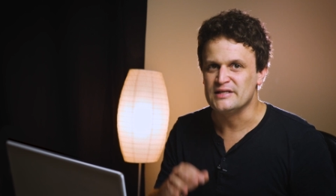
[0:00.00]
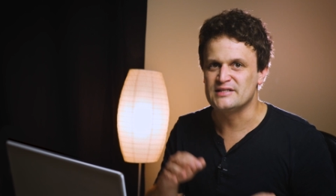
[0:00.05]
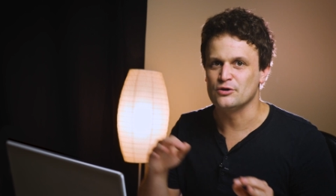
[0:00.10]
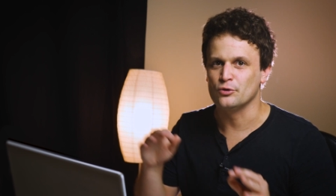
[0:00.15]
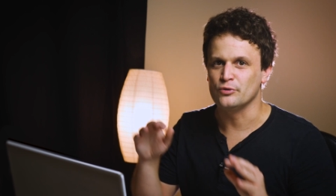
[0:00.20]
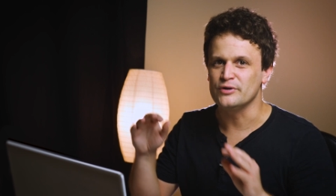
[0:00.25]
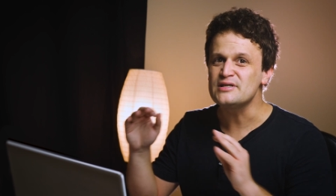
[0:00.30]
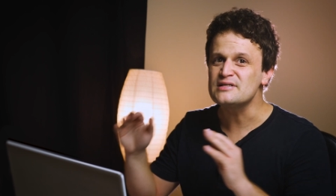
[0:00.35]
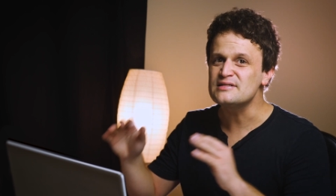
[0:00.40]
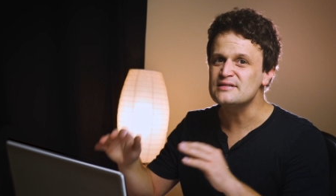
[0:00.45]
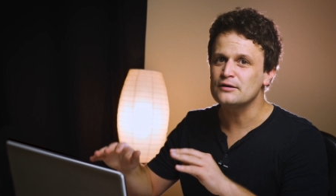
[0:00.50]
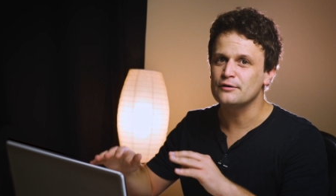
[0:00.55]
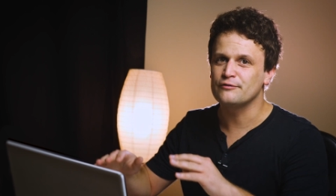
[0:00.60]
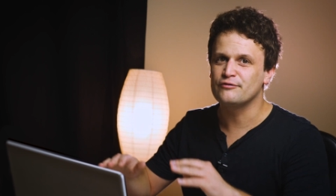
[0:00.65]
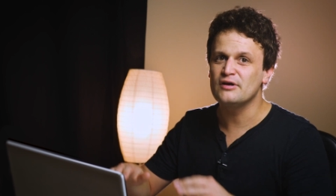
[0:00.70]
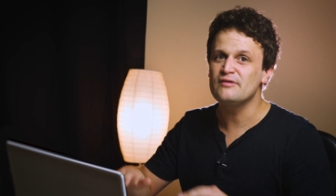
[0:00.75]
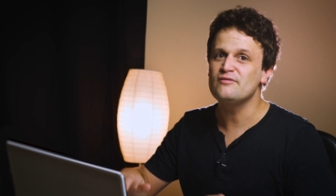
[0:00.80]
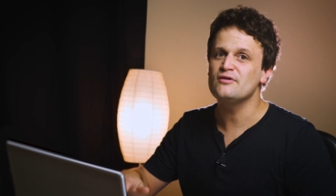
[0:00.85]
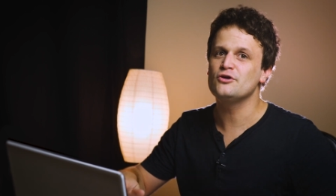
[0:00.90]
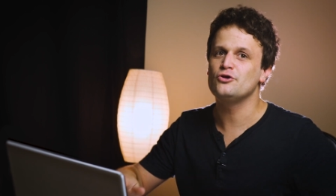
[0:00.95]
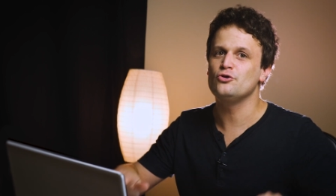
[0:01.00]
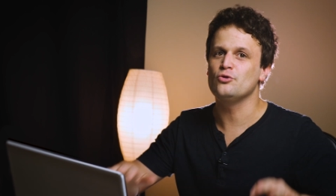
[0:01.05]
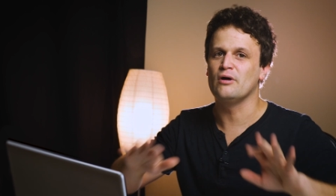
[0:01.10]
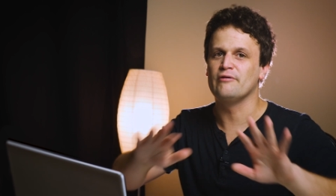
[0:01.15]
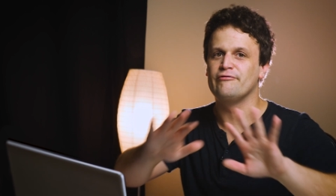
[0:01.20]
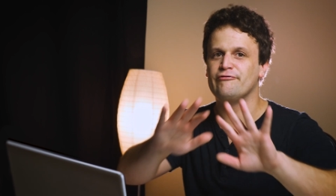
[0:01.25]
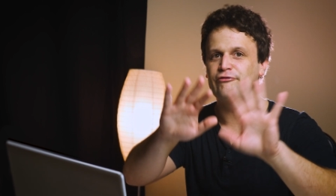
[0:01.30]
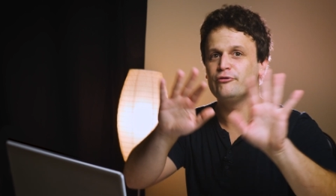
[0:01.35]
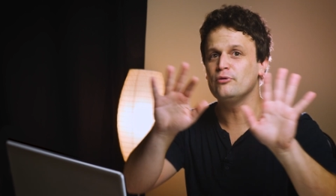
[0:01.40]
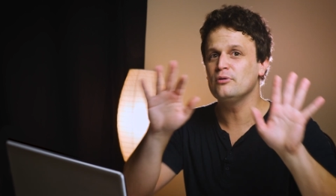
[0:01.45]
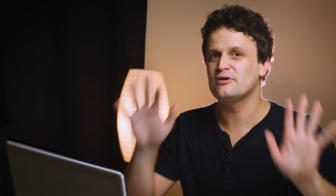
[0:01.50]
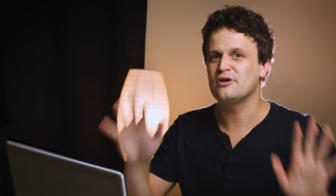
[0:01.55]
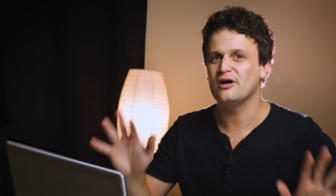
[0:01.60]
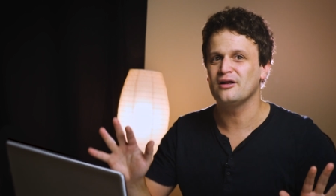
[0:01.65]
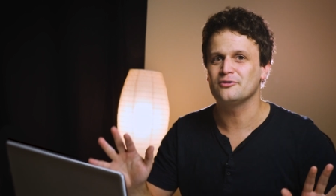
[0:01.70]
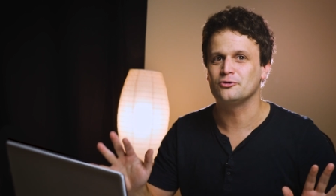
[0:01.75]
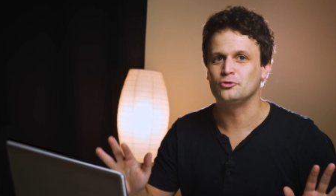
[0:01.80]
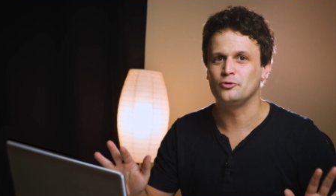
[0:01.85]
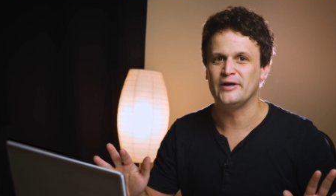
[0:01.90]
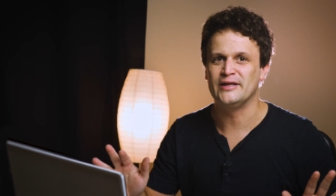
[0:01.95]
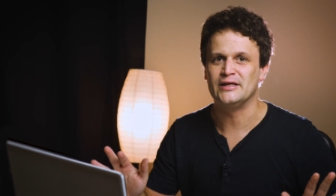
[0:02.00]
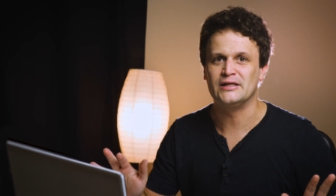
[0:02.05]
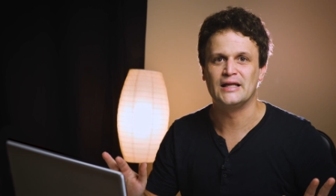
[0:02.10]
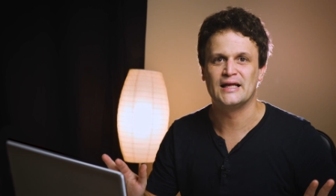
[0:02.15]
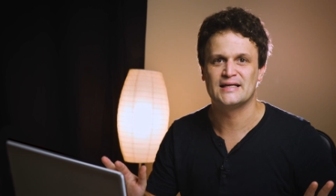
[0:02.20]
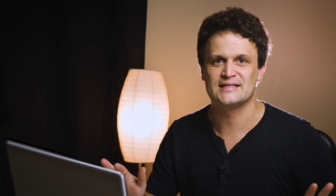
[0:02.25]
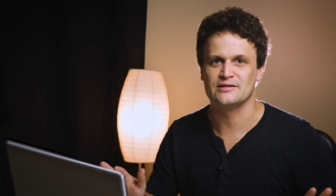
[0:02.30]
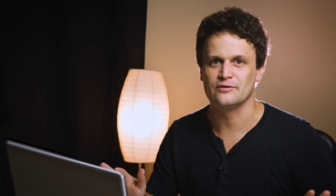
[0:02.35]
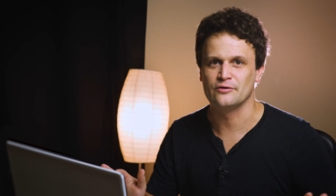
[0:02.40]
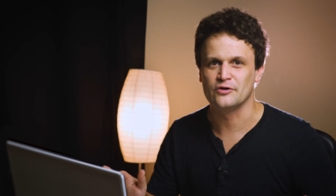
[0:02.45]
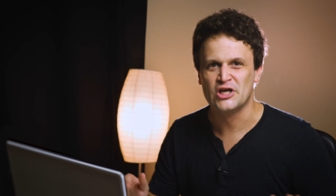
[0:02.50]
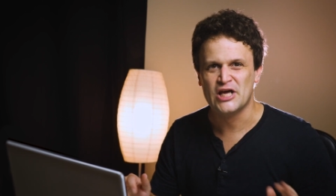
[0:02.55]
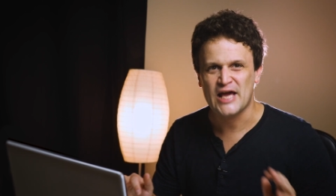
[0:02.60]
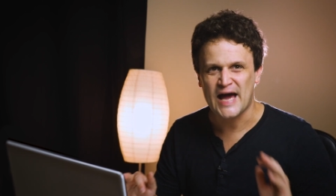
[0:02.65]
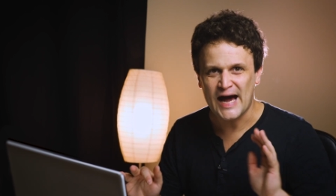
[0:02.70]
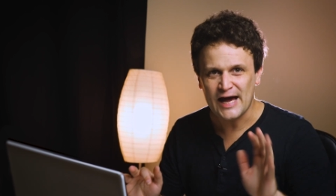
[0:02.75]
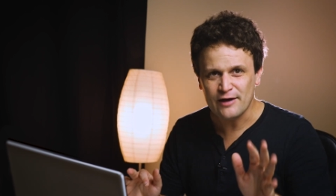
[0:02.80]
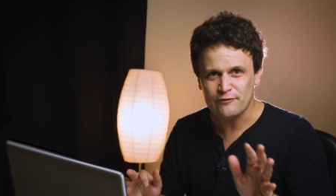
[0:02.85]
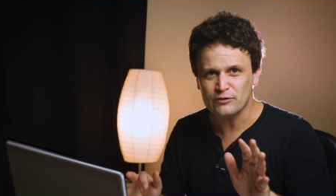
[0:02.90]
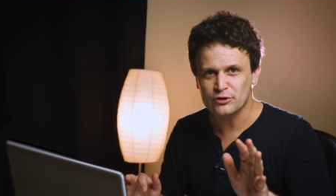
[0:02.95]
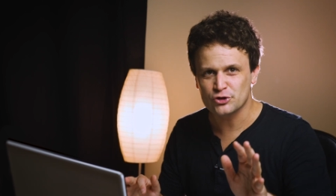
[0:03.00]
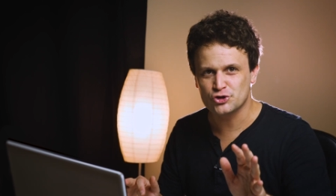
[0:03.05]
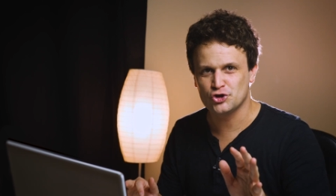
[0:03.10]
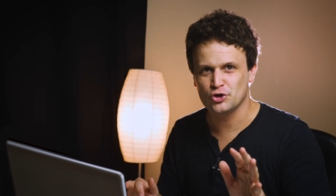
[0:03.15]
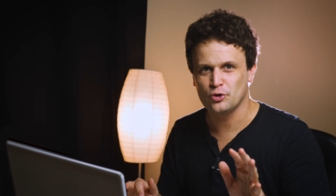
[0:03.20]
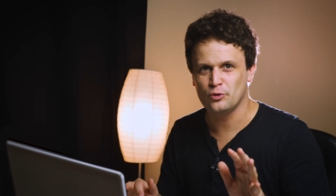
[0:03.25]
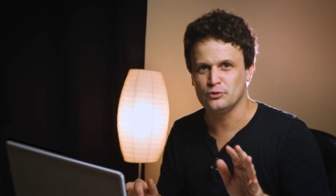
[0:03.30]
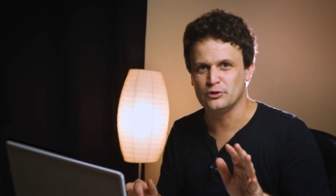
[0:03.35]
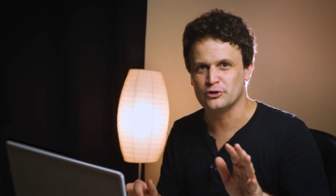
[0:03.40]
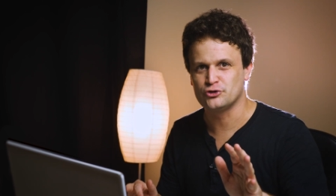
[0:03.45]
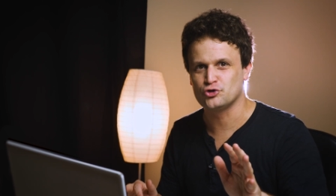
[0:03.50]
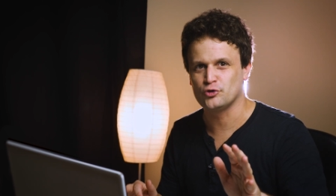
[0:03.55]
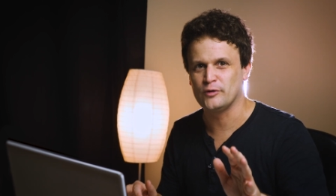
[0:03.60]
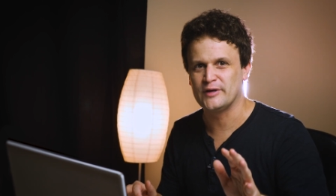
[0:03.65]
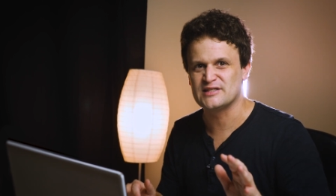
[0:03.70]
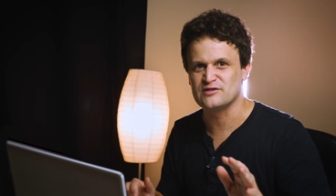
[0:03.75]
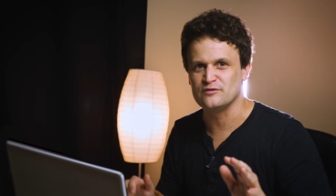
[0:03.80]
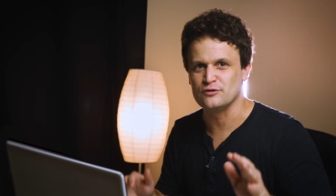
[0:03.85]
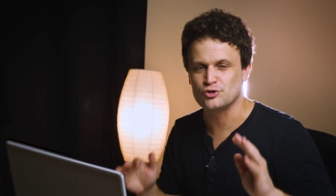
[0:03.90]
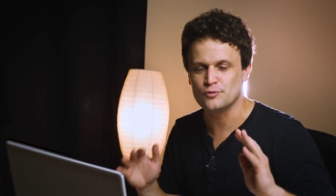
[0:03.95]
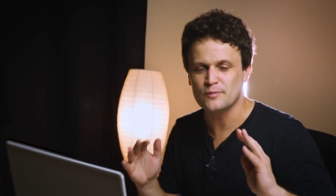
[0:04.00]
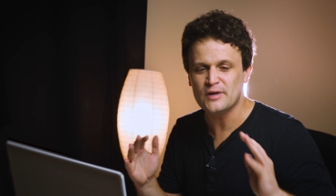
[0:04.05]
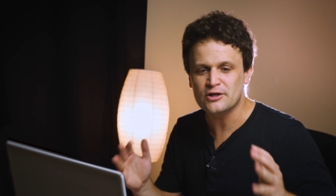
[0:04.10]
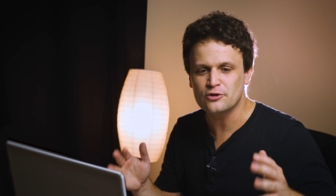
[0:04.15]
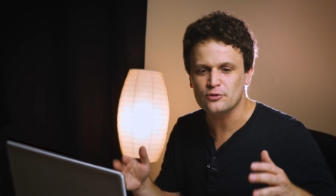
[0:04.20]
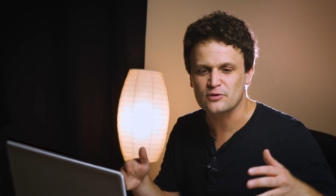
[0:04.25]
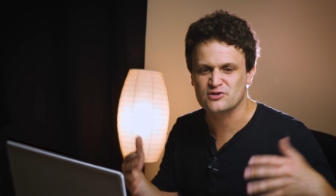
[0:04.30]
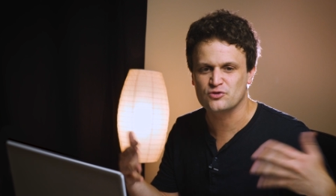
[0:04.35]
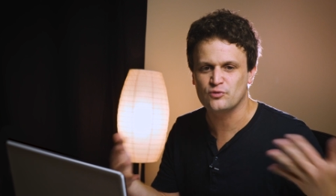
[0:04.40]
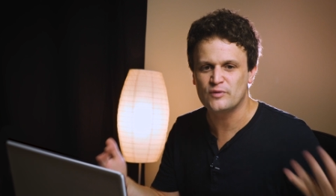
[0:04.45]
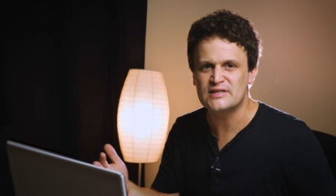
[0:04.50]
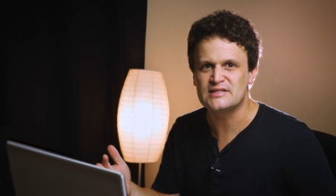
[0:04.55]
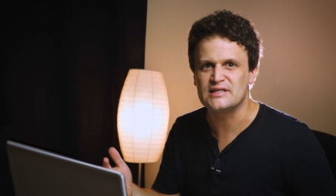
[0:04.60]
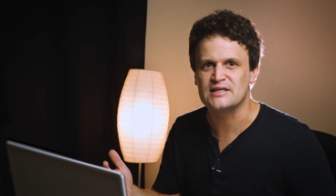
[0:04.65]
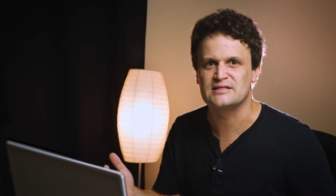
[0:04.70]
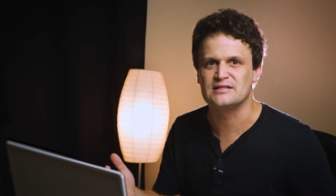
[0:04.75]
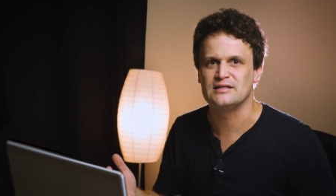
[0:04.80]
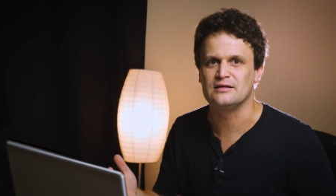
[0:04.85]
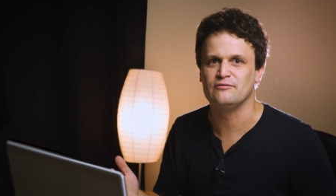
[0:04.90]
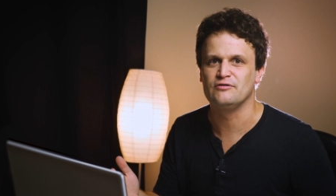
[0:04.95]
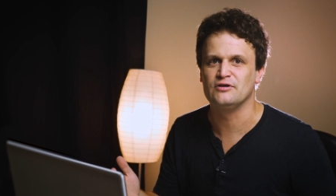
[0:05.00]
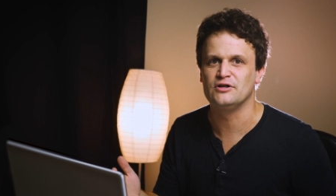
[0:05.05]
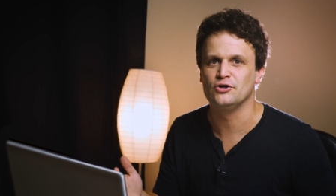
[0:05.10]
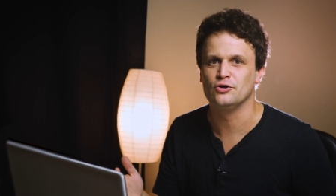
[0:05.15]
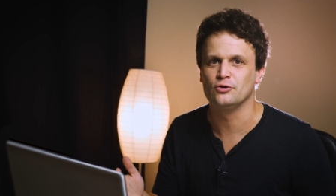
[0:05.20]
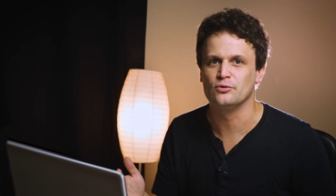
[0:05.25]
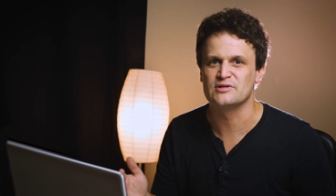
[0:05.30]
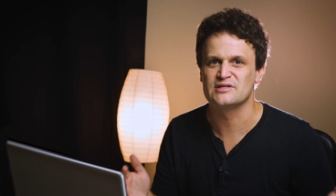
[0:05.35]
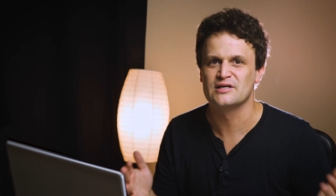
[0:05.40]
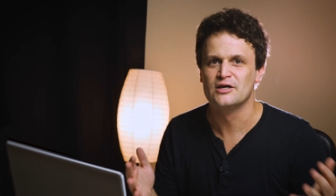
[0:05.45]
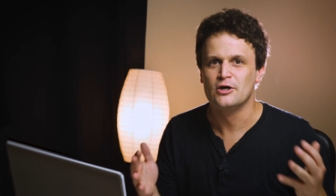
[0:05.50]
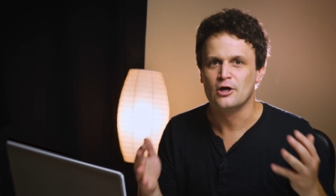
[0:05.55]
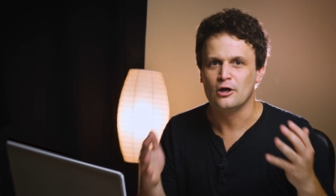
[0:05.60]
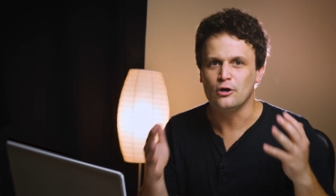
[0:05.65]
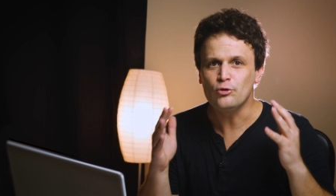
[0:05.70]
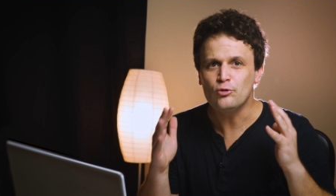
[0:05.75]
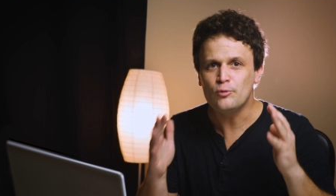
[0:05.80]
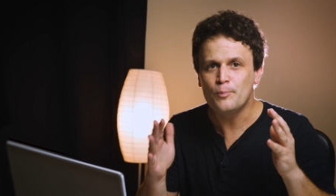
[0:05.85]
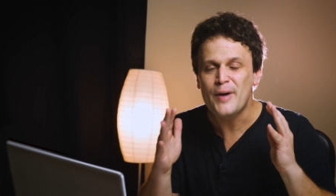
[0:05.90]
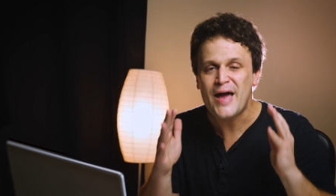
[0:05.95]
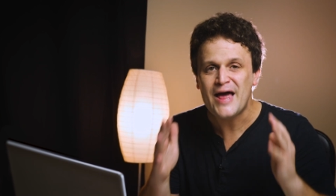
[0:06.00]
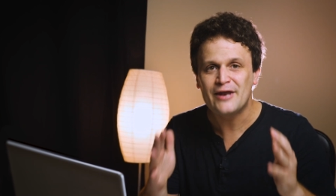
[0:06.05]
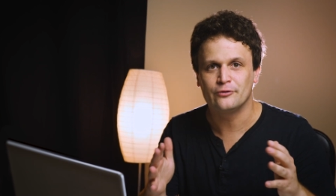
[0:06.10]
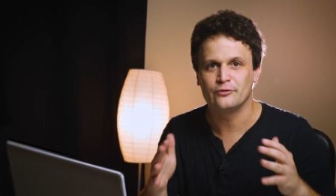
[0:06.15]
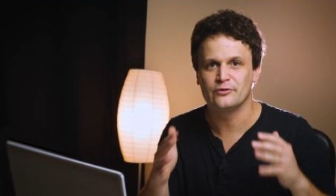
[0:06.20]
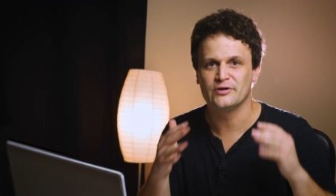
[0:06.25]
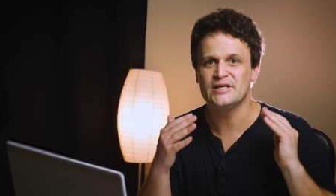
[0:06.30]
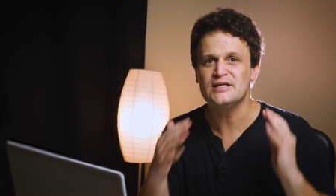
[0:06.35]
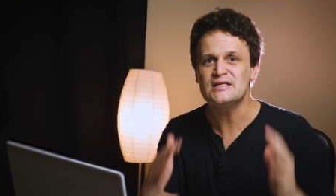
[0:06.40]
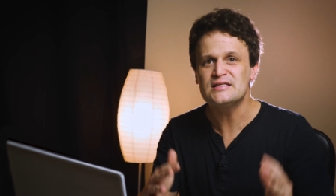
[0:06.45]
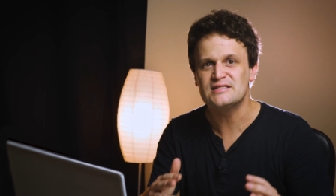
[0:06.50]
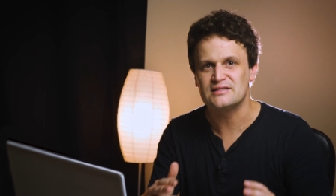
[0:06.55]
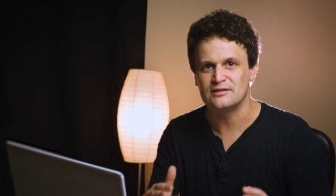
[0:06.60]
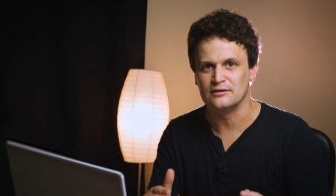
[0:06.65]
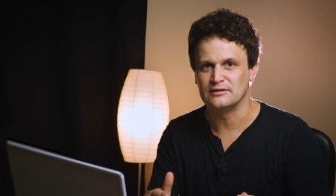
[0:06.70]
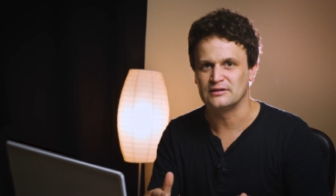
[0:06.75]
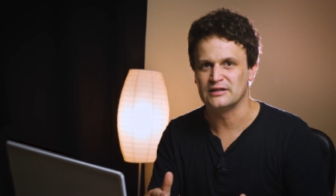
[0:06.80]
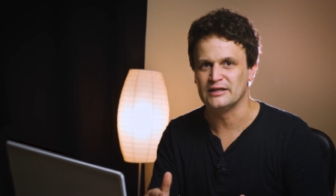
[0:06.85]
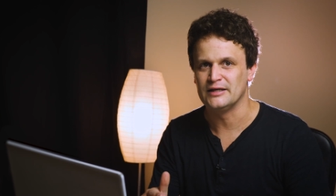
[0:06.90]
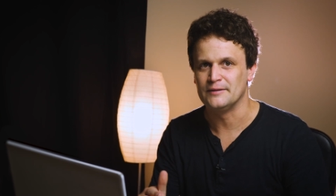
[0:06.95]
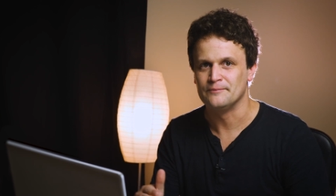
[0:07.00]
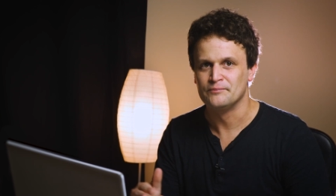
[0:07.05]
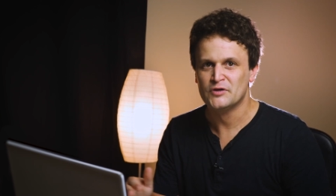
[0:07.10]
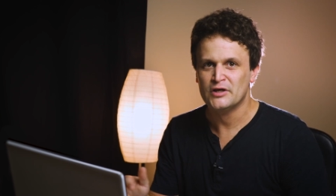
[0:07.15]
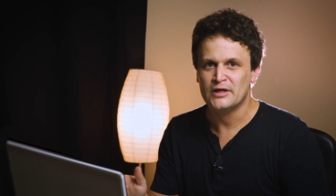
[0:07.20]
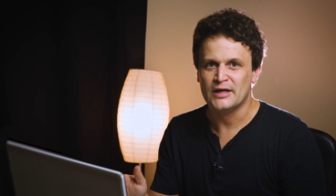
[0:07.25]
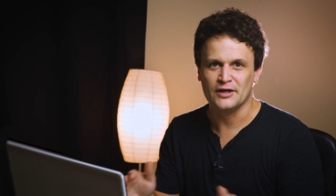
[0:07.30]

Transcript: So instead of giving you a full color grading lesson, I will show you the tricks which make your three sixty videos look better instantly.